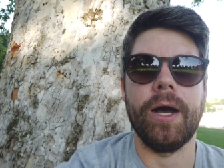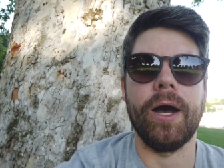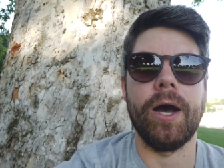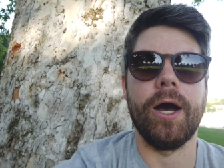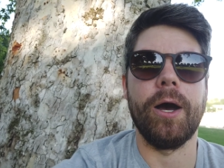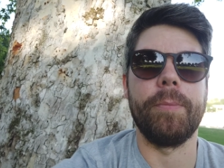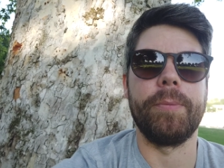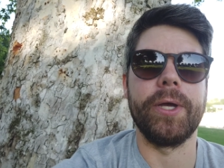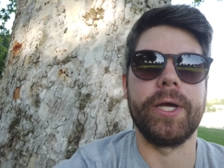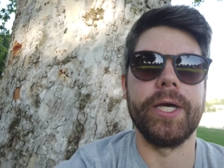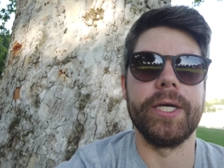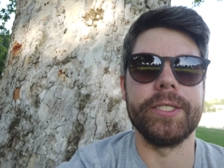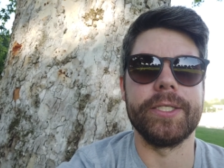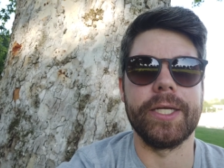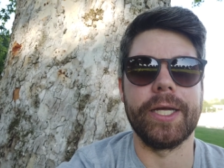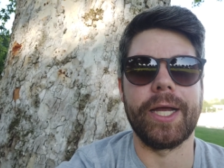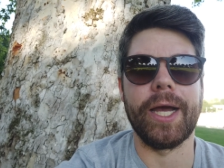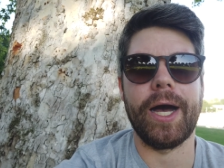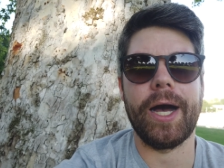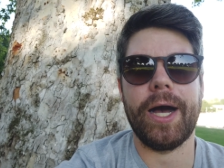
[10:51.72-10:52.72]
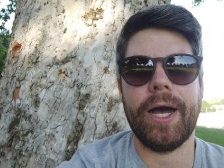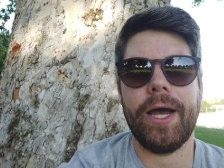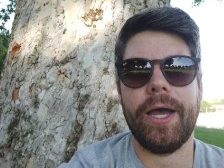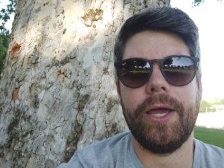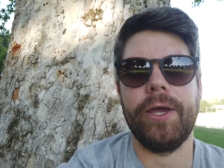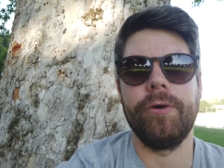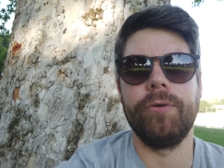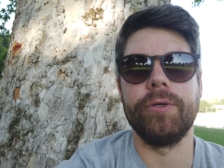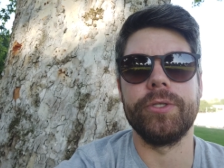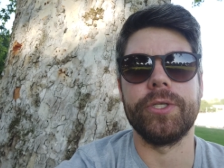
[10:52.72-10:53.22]
uh, because the
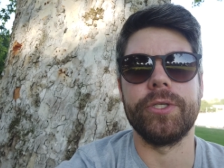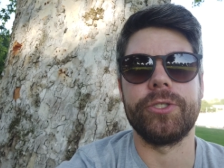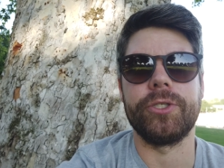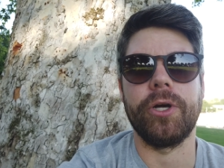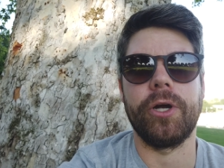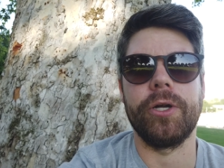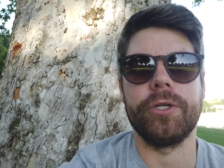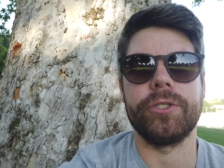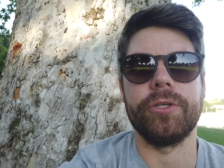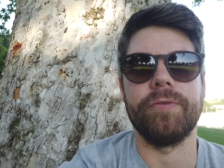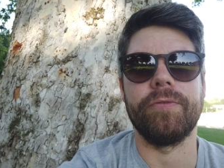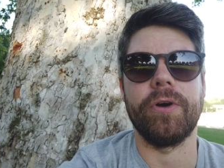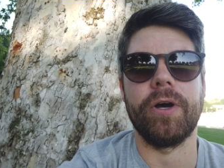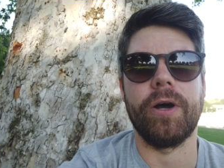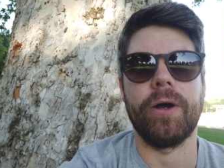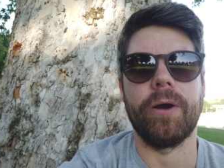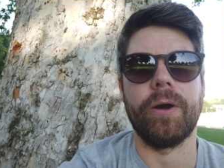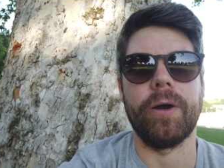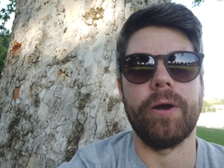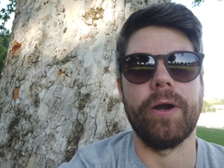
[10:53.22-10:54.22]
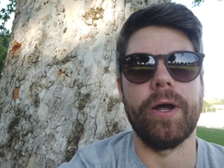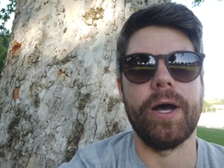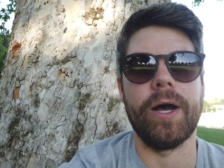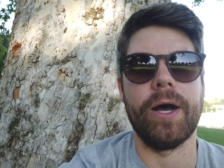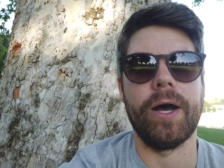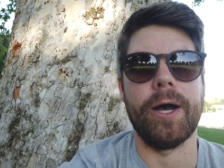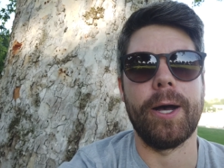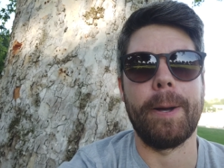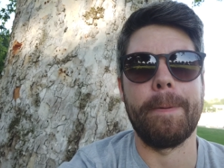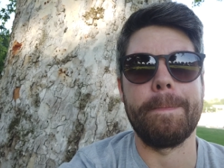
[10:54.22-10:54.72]
guy who was in charge of our
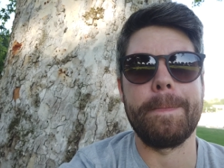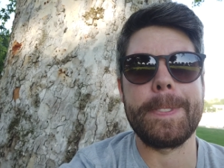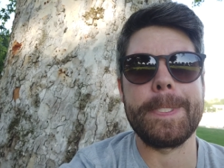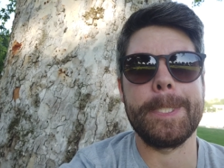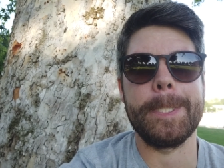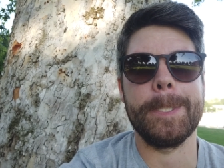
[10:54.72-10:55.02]
uh,